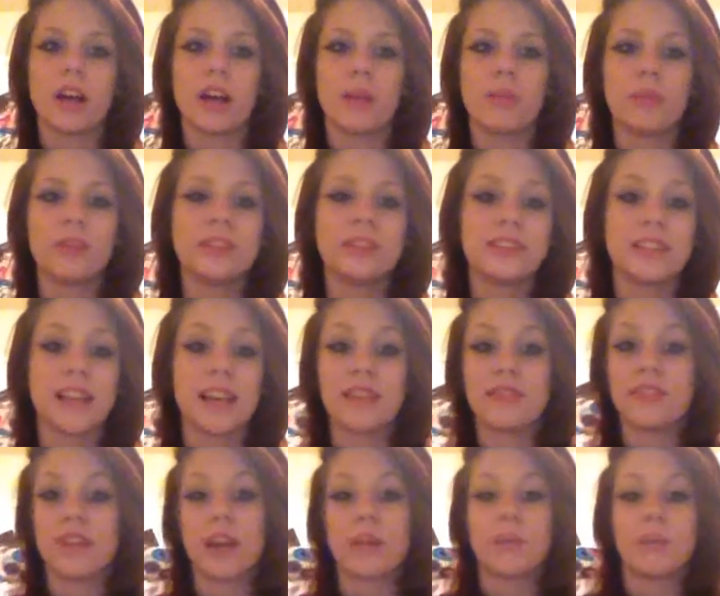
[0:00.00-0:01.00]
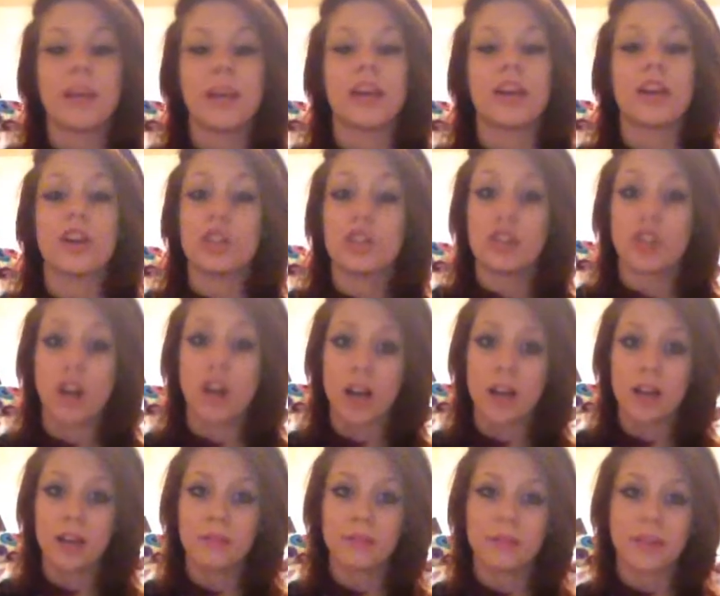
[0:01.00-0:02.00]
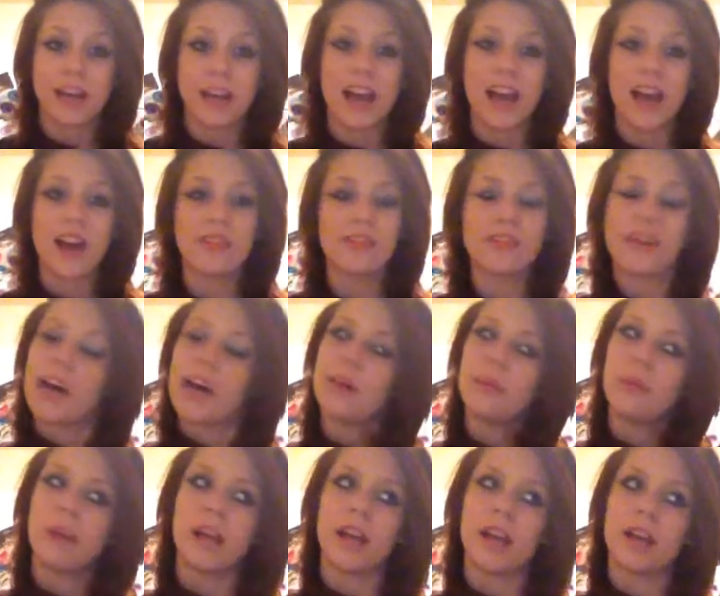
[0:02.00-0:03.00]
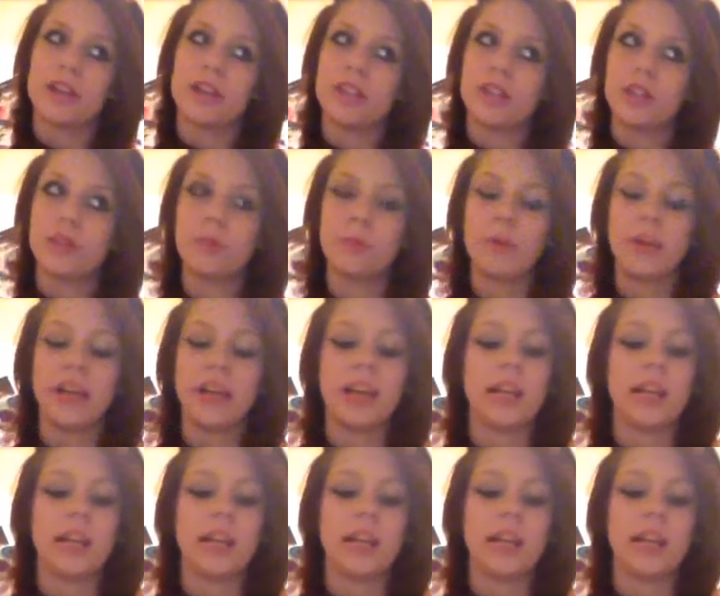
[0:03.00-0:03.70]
I wouldn't say I've dyed my hair a lot, but I have dyed my hair a little bit,